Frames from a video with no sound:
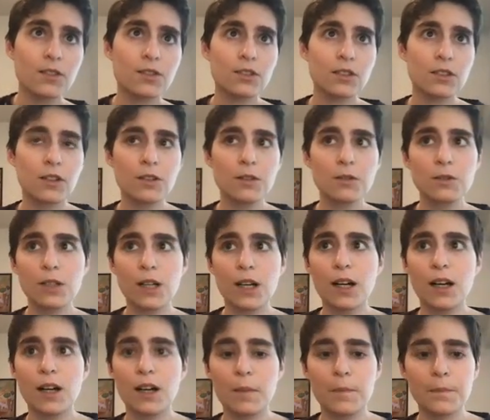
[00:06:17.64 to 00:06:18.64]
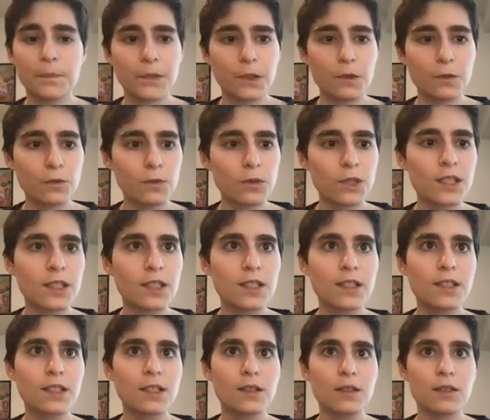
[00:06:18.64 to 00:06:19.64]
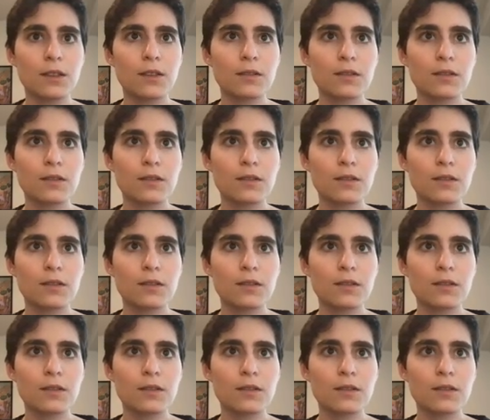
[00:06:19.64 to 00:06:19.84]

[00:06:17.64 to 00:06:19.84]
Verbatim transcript: So um, we